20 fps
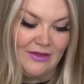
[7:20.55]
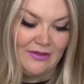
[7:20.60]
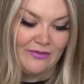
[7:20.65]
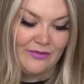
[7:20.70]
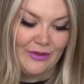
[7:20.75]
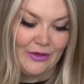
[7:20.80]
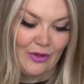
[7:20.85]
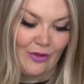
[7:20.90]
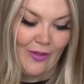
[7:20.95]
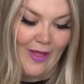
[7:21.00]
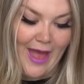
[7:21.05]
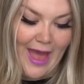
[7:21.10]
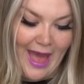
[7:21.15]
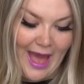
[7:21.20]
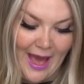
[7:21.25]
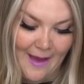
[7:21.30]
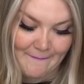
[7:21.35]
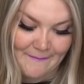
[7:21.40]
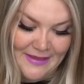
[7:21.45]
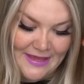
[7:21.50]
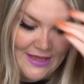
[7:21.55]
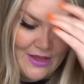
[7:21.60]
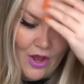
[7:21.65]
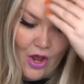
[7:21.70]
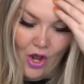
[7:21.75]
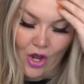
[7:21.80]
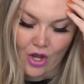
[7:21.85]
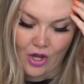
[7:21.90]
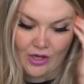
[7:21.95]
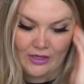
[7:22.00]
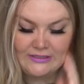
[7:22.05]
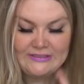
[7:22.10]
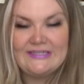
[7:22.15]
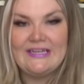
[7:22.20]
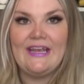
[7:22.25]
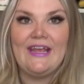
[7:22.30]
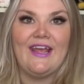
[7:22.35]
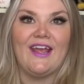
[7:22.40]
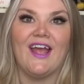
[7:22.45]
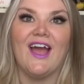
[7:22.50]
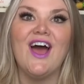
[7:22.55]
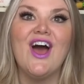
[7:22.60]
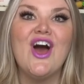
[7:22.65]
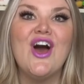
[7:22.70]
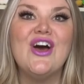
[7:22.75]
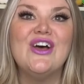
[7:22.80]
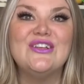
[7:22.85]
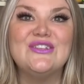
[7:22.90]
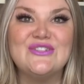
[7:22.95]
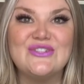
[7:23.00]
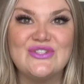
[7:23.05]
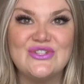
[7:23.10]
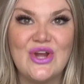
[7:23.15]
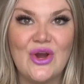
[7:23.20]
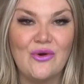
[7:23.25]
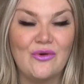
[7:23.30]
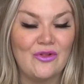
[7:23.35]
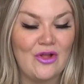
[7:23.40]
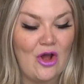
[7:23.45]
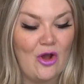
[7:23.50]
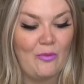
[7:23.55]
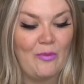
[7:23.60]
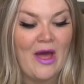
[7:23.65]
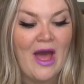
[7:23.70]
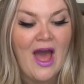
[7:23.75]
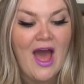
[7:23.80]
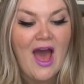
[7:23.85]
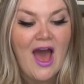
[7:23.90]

little happy haunting snow globe.